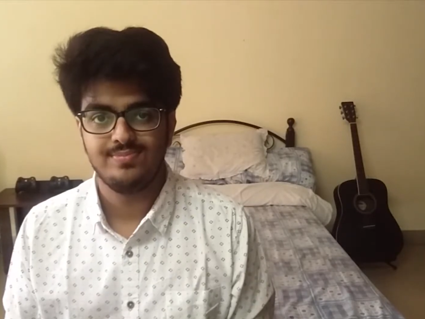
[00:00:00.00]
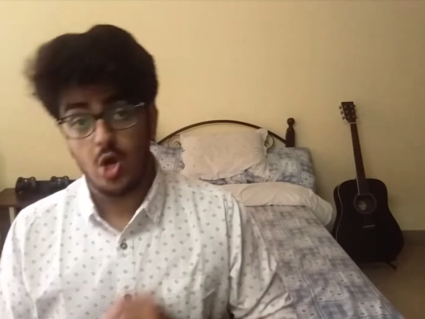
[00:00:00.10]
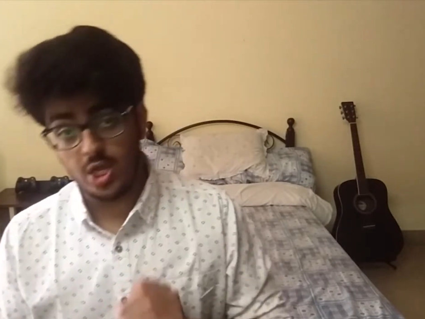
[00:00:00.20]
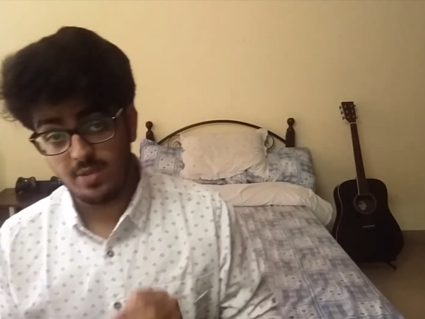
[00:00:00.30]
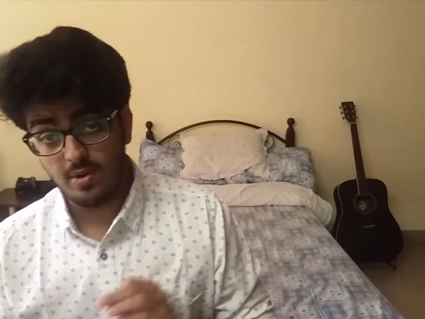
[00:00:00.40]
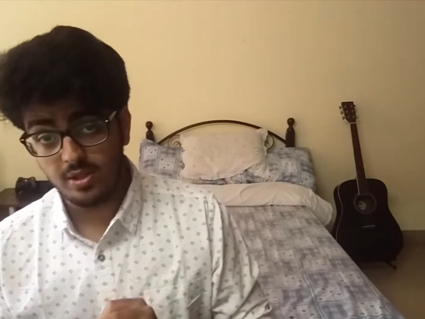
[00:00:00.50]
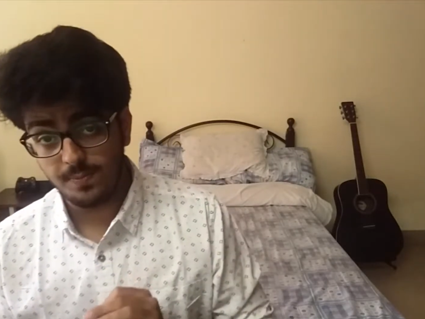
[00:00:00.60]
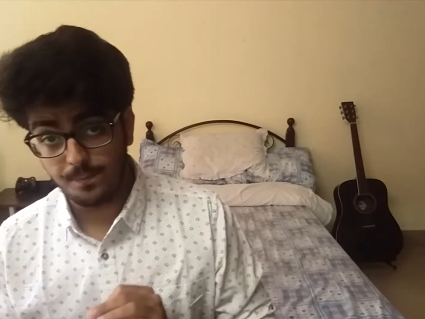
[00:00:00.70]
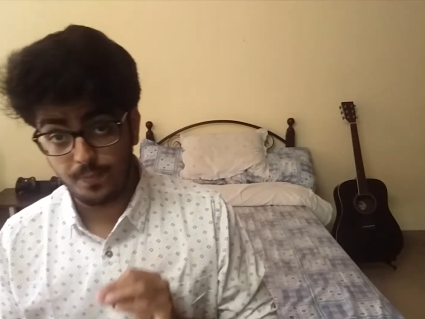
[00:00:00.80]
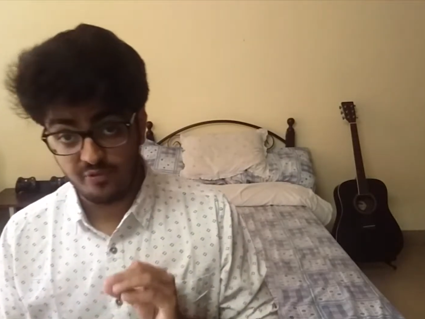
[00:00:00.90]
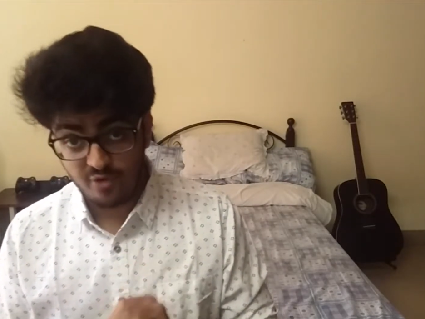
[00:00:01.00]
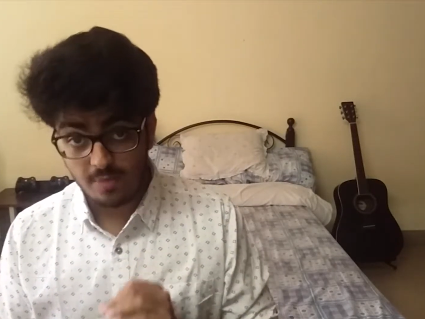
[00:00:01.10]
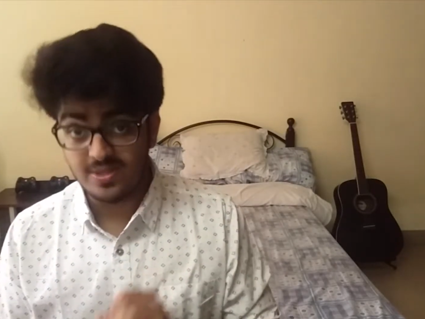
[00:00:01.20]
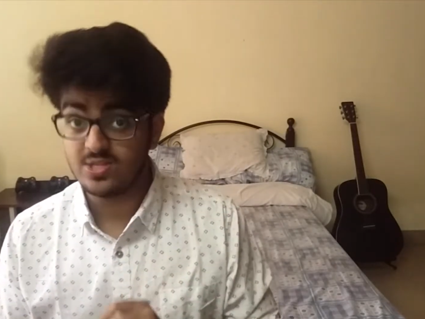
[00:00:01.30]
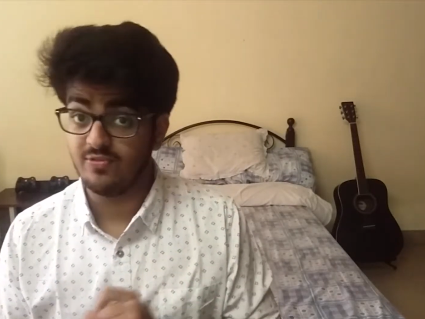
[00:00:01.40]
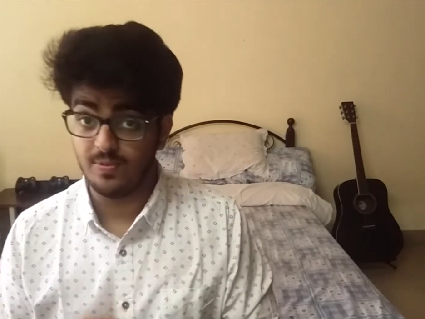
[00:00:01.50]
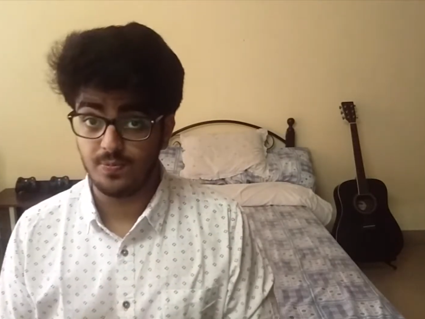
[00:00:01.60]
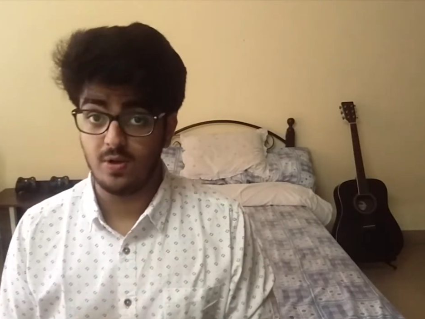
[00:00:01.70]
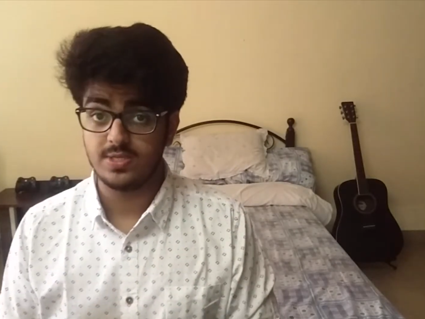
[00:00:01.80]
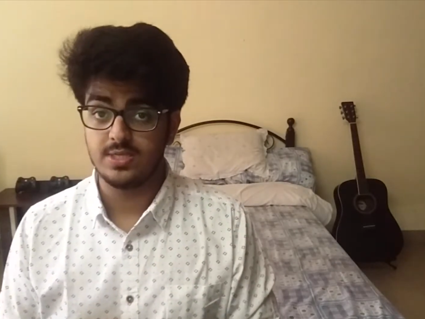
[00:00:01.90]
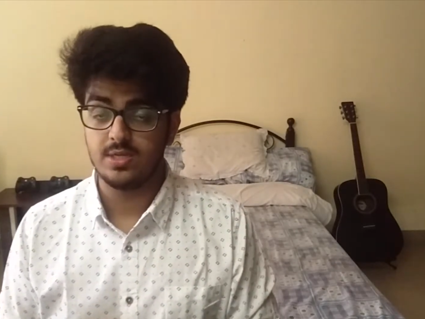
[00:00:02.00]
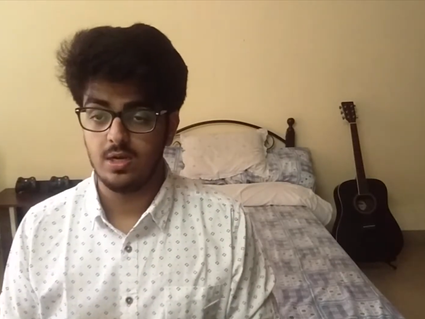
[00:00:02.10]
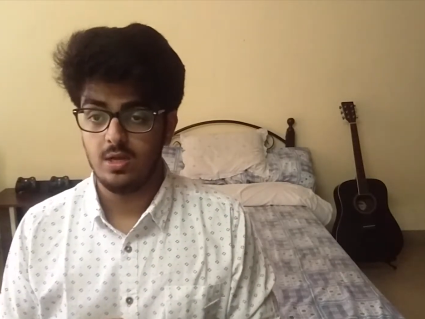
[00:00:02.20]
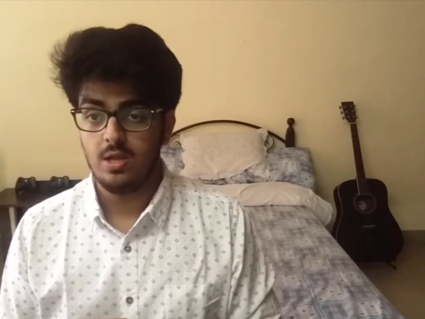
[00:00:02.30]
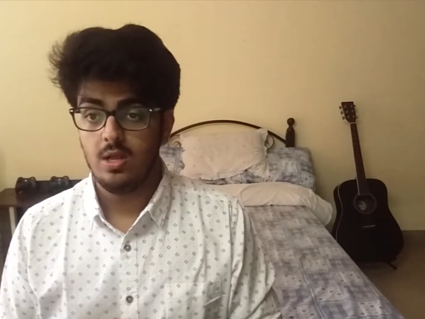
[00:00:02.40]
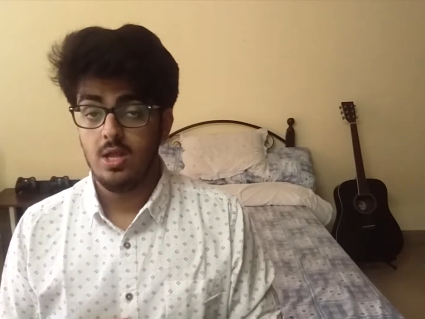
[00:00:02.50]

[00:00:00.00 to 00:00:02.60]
Talking about the performance of the processor,